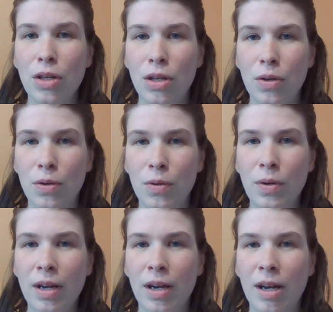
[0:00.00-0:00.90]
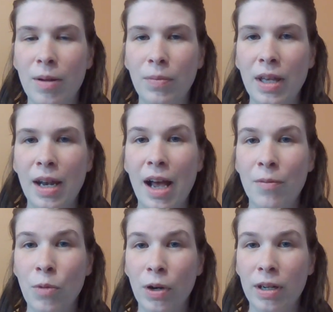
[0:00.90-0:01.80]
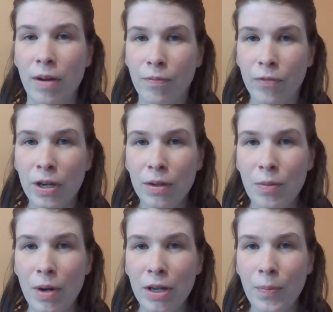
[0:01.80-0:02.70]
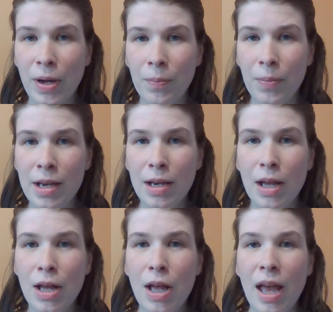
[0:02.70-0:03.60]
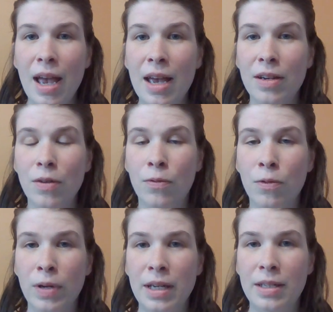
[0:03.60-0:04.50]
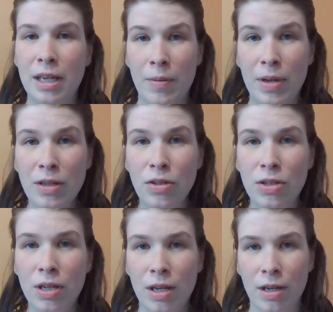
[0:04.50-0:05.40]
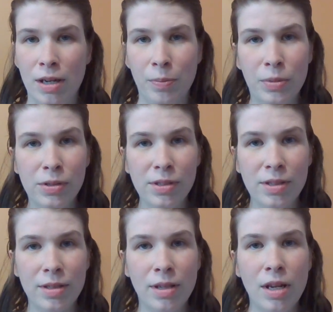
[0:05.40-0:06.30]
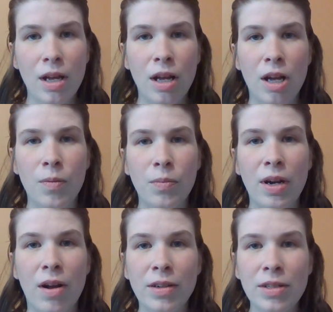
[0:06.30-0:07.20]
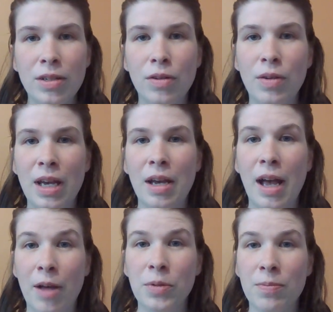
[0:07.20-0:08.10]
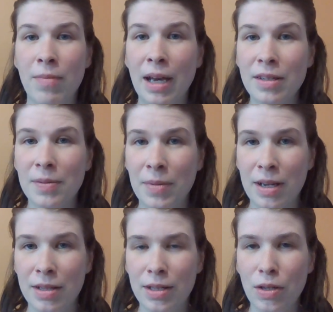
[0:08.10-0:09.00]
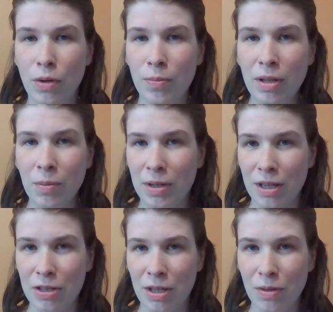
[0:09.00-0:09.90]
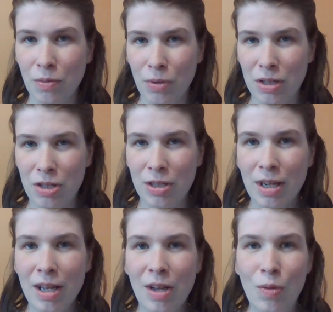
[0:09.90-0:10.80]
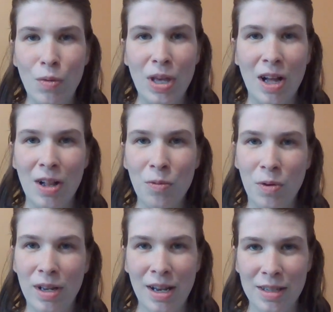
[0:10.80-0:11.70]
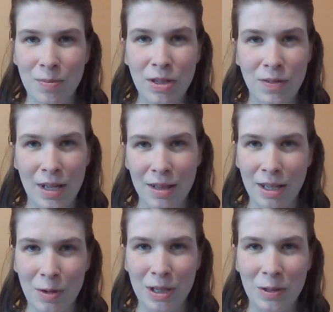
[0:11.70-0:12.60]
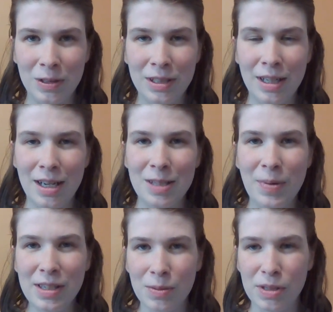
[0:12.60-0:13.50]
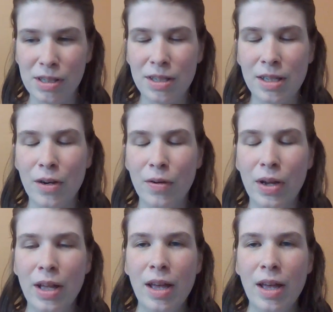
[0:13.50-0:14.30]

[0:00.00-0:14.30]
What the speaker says: you can have more comfort while you're pumping and avoid damage to your nipples. But also, it helps maximize your milk production, which we all want as much of that liquid gold as possible. So,